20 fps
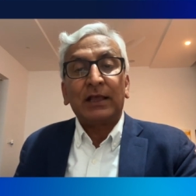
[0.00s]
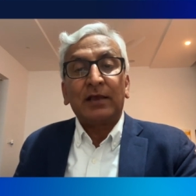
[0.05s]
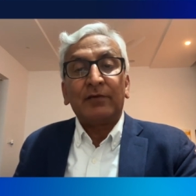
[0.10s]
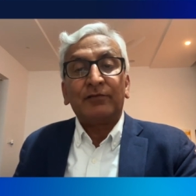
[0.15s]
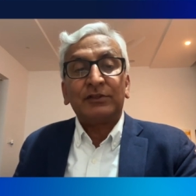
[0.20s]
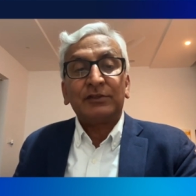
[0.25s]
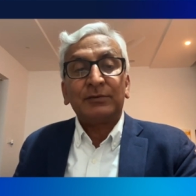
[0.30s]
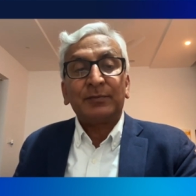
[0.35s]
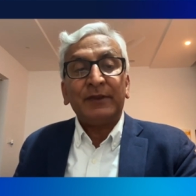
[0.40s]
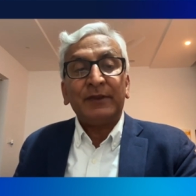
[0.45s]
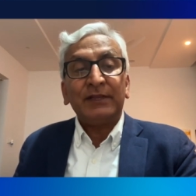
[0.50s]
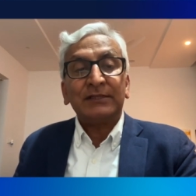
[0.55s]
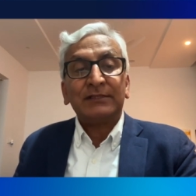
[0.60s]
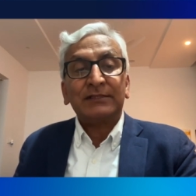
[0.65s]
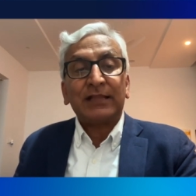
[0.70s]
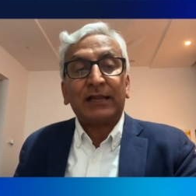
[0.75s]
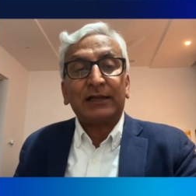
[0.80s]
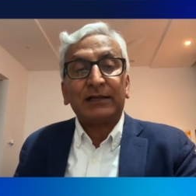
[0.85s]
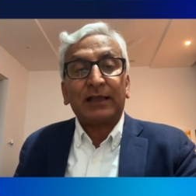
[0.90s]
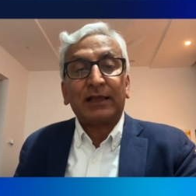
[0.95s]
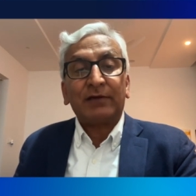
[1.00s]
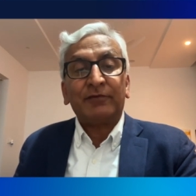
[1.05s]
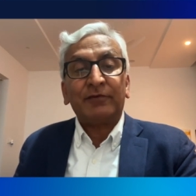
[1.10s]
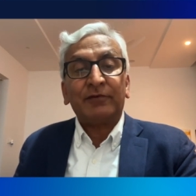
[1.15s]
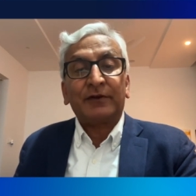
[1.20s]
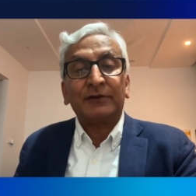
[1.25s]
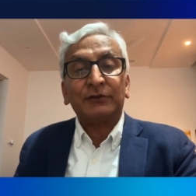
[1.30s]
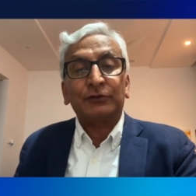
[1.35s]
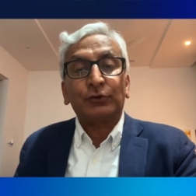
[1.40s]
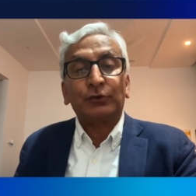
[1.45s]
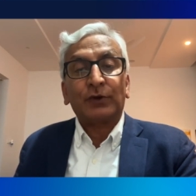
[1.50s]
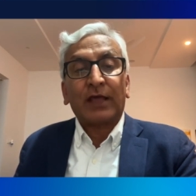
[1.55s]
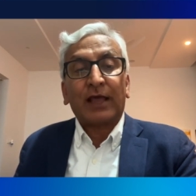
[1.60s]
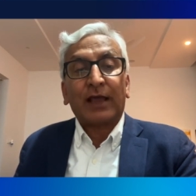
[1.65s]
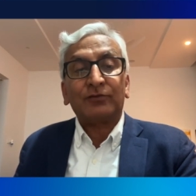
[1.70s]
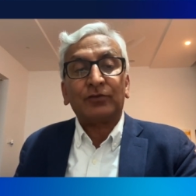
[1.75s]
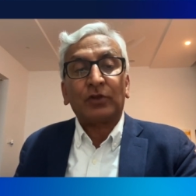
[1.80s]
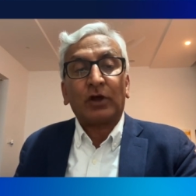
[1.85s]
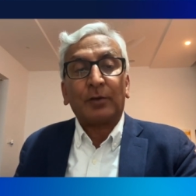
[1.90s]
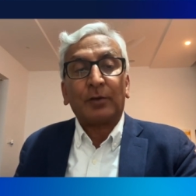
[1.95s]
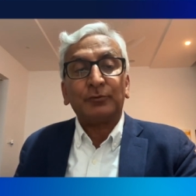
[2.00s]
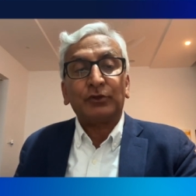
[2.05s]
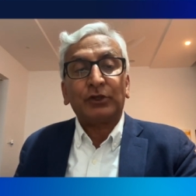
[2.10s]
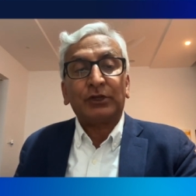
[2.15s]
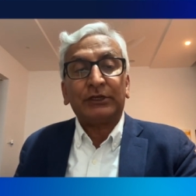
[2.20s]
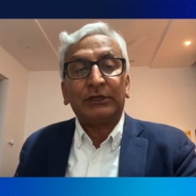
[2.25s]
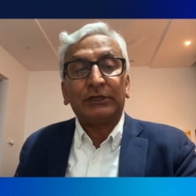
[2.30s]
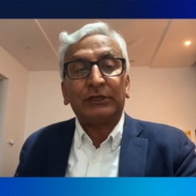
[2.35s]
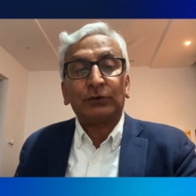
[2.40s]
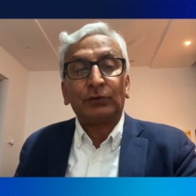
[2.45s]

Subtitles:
which means that everyone should have the opportunity